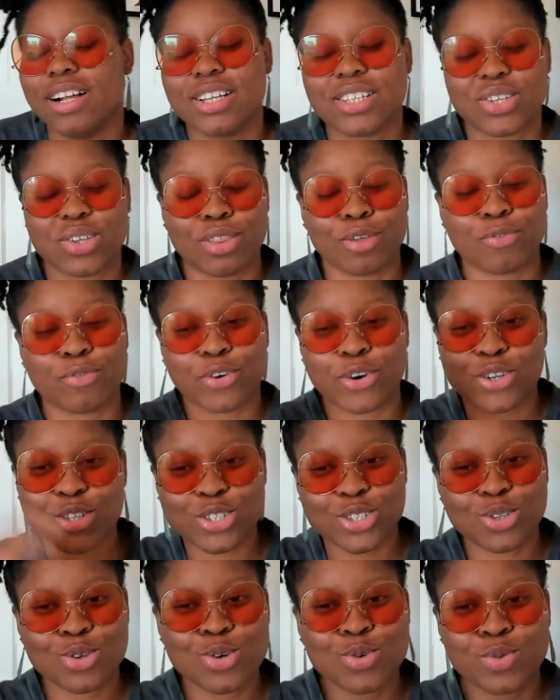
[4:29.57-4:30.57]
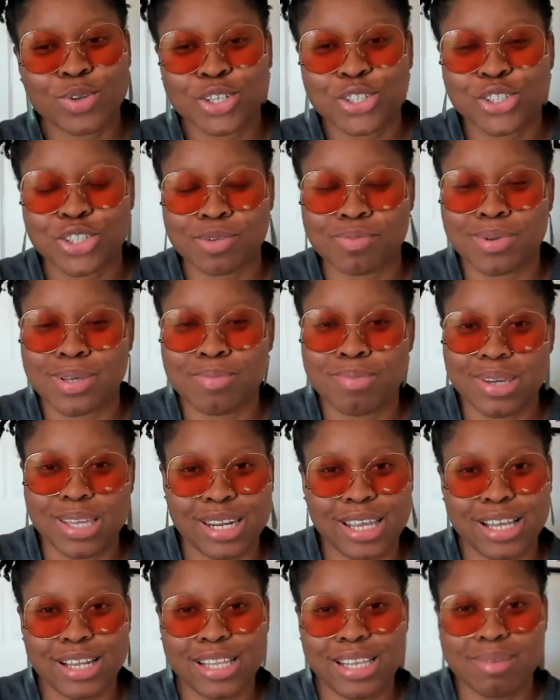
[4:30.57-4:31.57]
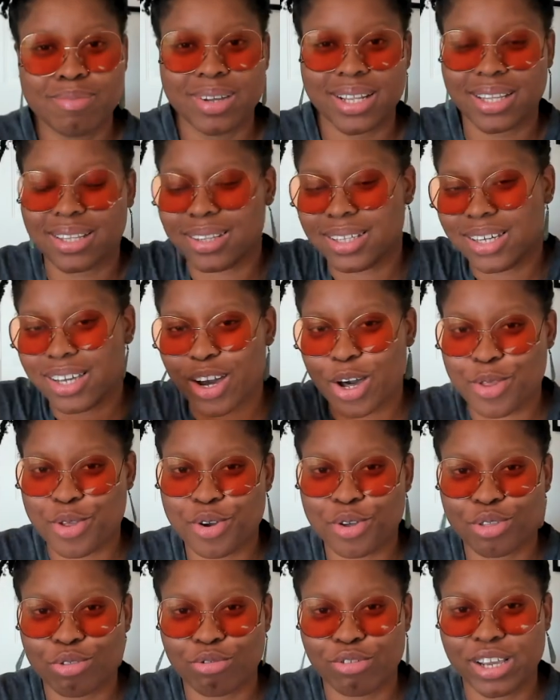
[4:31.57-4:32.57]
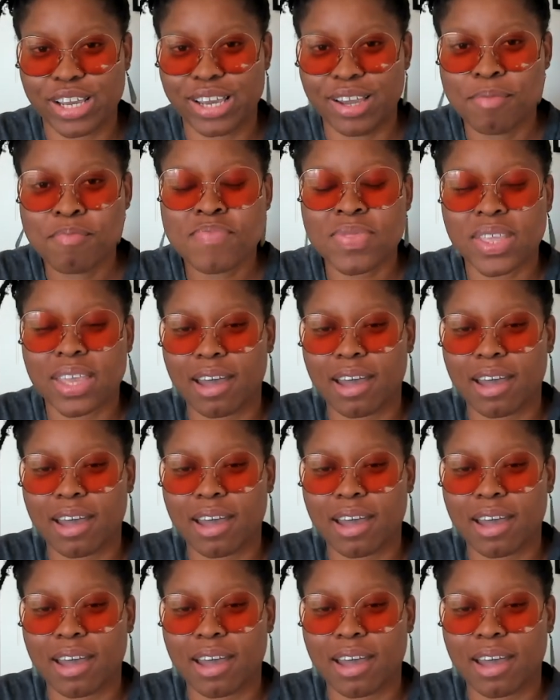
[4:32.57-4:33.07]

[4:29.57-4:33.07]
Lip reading: So the first 2 will ship immediately, but then the other 3